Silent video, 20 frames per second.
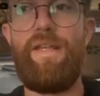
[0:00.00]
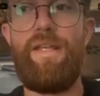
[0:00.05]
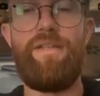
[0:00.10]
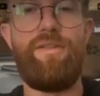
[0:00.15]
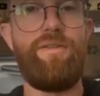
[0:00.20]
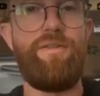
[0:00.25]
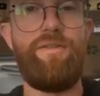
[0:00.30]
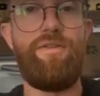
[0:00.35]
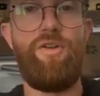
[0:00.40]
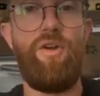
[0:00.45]

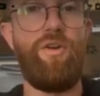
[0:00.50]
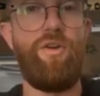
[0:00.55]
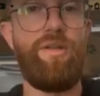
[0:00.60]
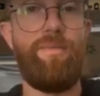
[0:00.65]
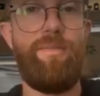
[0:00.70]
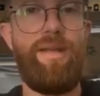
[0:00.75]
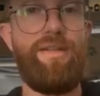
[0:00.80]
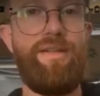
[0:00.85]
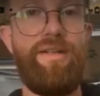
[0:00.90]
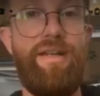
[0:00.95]
There's
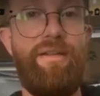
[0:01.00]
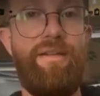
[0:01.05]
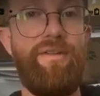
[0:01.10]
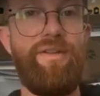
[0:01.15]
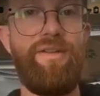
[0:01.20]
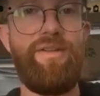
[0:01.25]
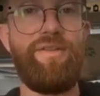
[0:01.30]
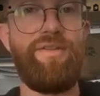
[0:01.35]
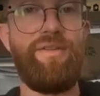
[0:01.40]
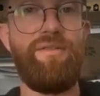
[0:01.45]
documented
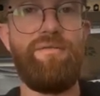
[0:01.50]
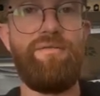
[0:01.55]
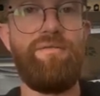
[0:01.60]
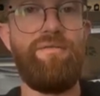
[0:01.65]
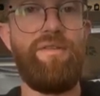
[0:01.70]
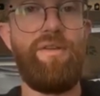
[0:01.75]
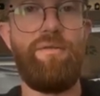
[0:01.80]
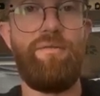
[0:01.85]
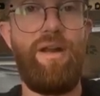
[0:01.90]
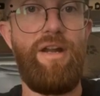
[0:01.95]
evidence of
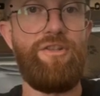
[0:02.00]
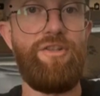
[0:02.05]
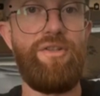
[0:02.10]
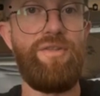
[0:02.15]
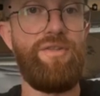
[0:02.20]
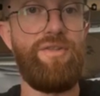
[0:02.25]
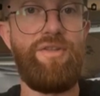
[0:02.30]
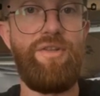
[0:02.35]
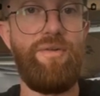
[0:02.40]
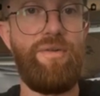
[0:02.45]
the
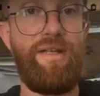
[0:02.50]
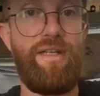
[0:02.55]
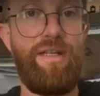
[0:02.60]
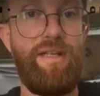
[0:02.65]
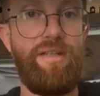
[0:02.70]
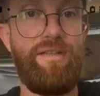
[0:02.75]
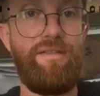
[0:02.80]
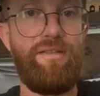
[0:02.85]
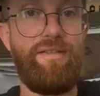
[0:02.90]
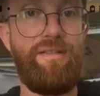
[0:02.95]
Russians doing
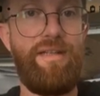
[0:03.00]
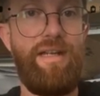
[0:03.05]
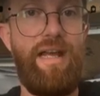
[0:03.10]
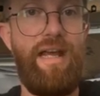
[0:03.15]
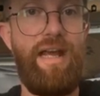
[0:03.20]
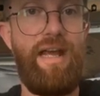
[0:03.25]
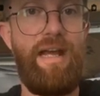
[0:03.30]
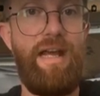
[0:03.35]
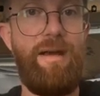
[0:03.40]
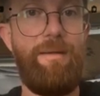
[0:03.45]
it,
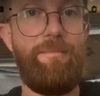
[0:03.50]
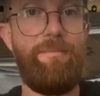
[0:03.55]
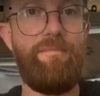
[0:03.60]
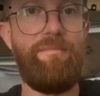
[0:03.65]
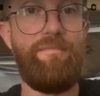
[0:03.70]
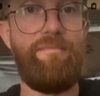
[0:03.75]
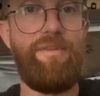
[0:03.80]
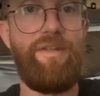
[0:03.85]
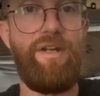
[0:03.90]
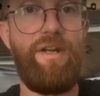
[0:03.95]

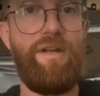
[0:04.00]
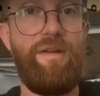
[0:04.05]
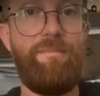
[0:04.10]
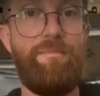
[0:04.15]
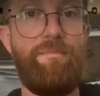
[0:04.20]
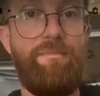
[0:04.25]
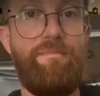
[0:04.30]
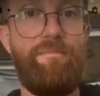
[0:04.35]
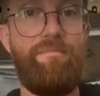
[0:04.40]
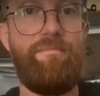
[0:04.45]
you know,
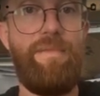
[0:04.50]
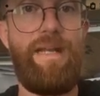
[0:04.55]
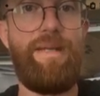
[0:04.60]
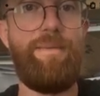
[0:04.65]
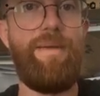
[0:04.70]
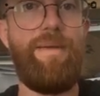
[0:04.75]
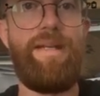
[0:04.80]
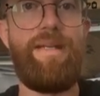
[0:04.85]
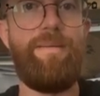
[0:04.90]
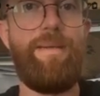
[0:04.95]
many,
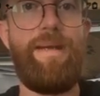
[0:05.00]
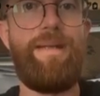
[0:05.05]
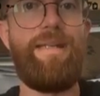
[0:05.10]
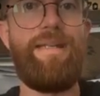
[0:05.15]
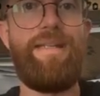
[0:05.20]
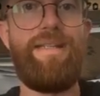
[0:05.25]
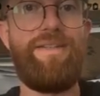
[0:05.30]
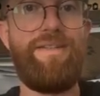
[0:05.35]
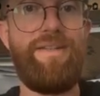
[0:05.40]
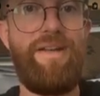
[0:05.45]
many, many
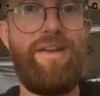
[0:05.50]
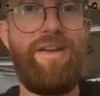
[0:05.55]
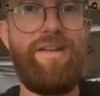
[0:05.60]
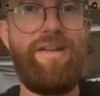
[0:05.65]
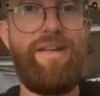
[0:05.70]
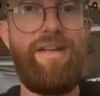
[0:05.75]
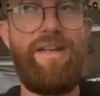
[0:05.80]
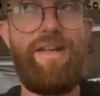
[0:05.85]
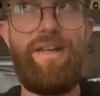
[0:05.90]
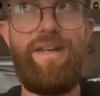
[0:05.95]
years ago.
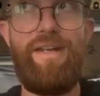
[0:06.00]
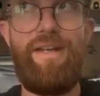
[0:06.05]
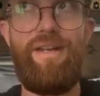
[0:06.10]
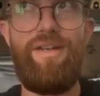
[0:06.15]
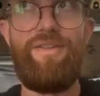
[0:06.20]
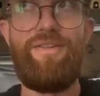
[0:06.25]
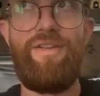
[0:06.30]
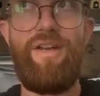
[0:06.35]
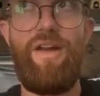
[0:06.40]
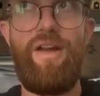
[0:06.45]

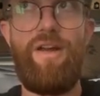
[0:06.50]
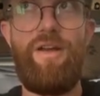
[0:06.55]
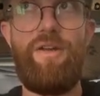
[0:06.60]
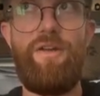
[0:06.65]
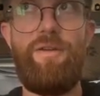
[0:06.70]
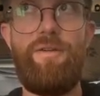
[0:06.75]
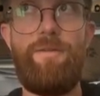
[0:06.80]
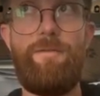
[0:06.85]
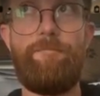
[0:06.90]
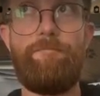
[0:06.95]
So
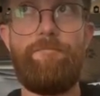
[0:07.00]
